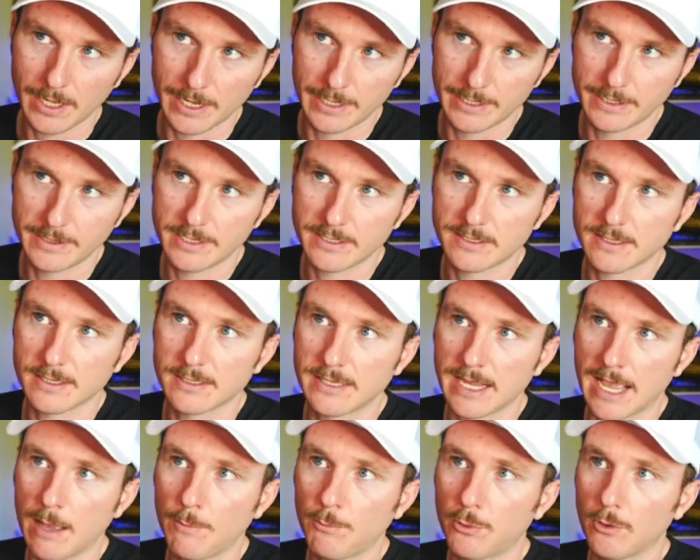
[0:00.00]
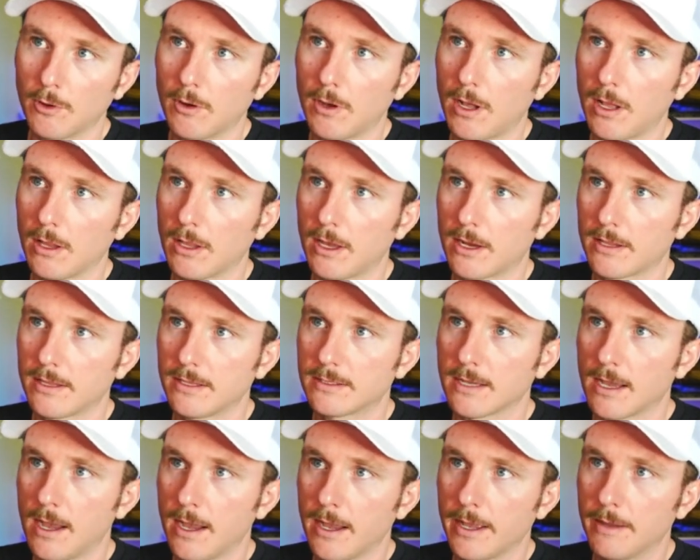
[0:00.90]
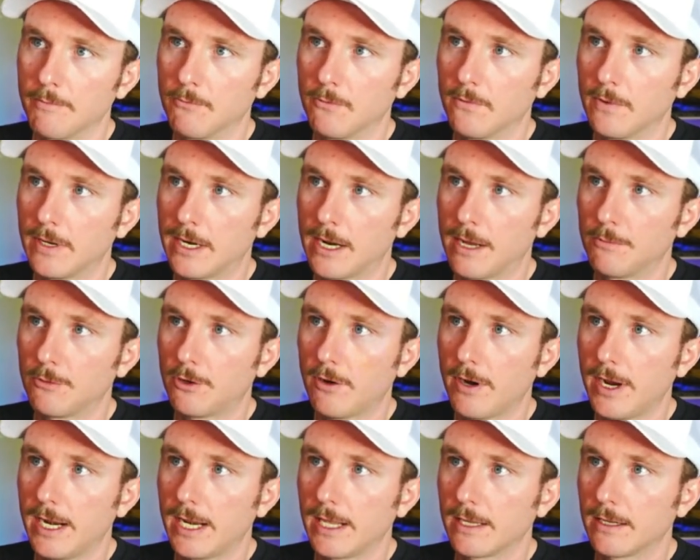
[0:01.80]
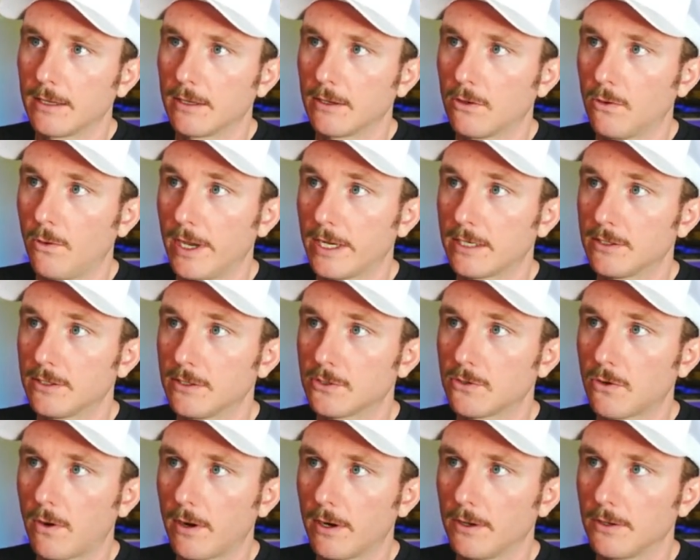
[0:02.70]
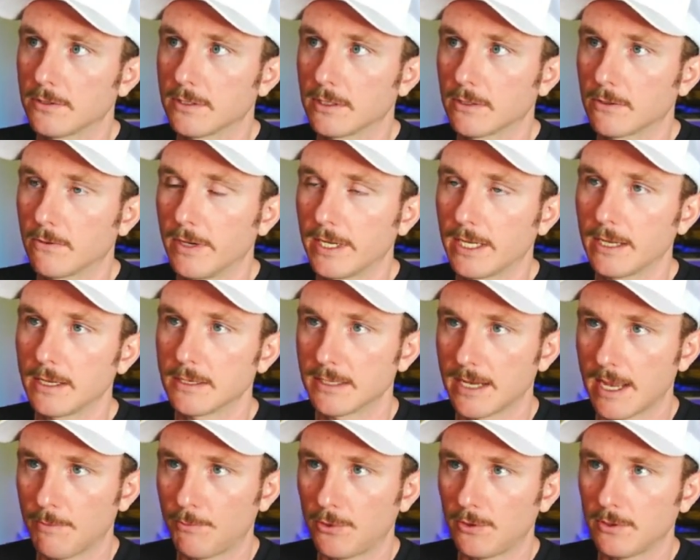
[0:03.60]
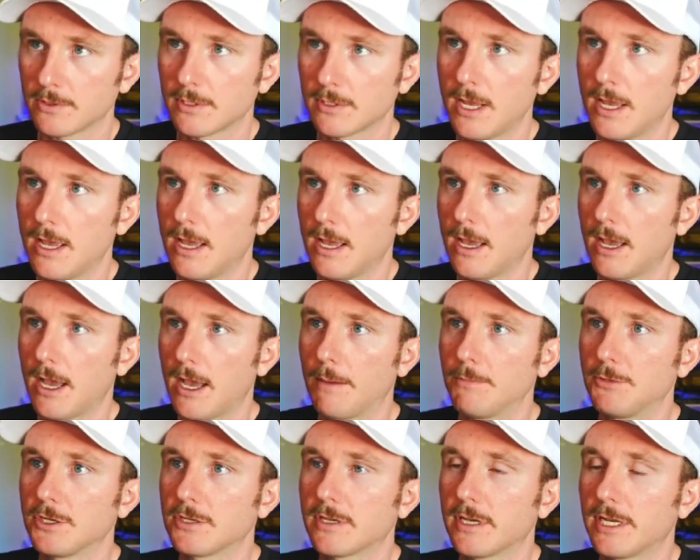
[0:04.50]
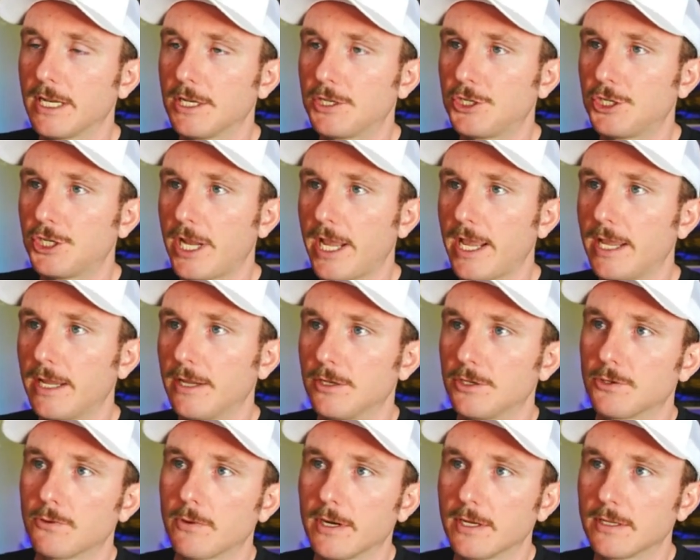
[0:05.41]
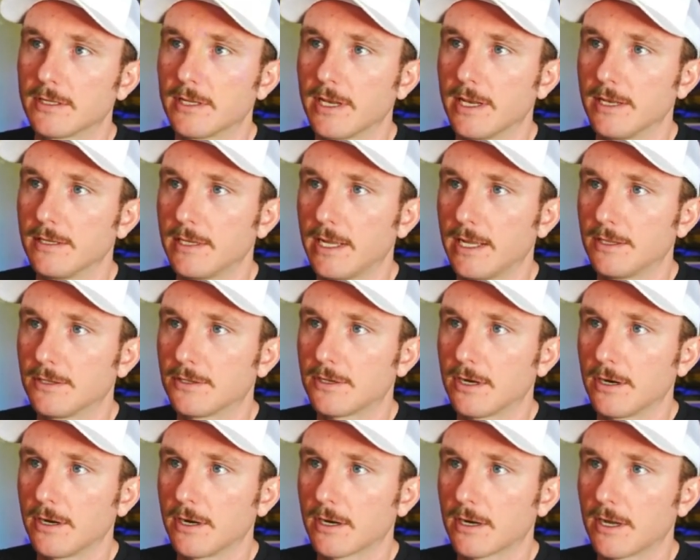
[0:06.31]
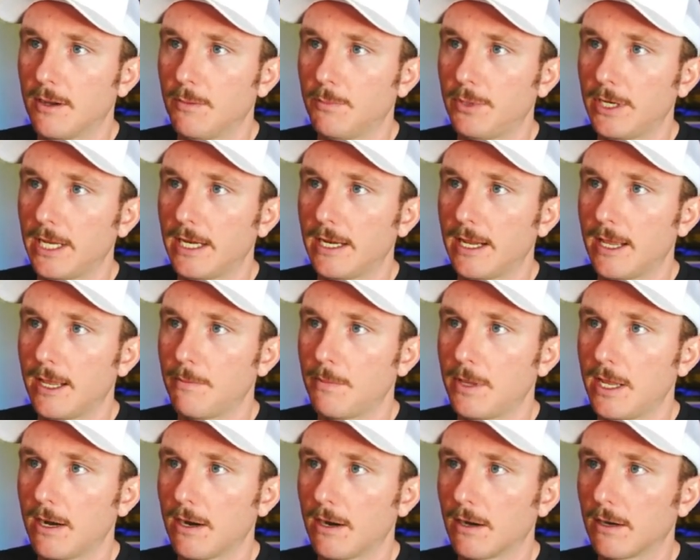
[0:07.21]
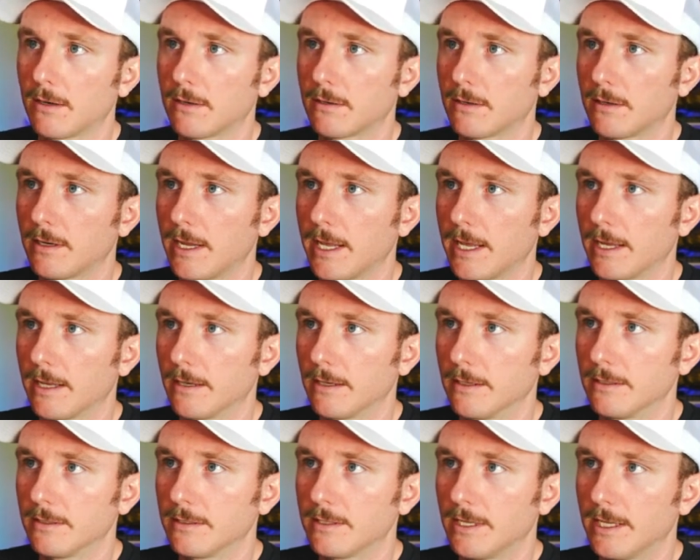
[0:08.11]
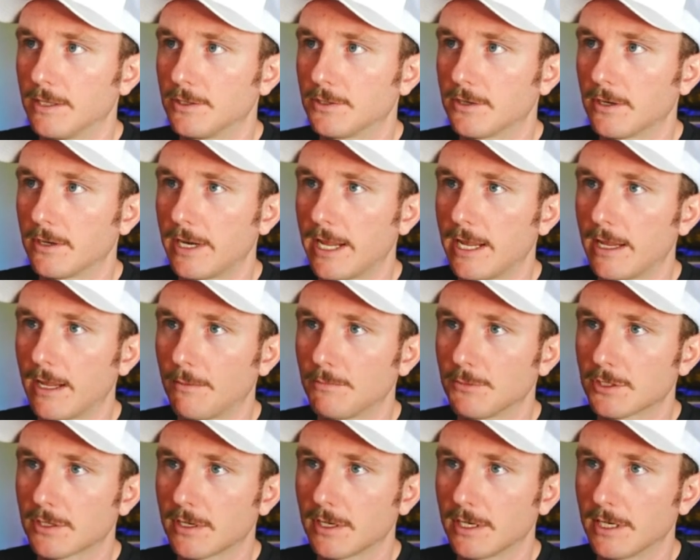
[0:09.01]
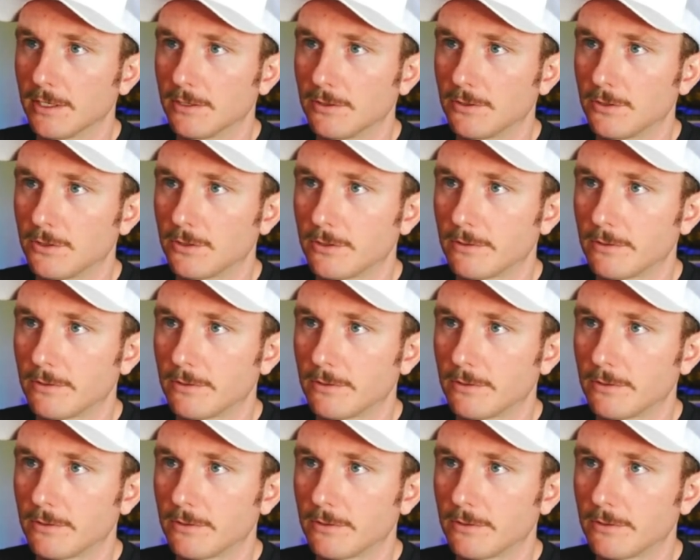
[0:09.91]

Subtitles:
and in this example, a lot of the time when I'm creating quick tutorials and quick examples, I'm just going to change where it says insert your company name here and insert name. I'm just going to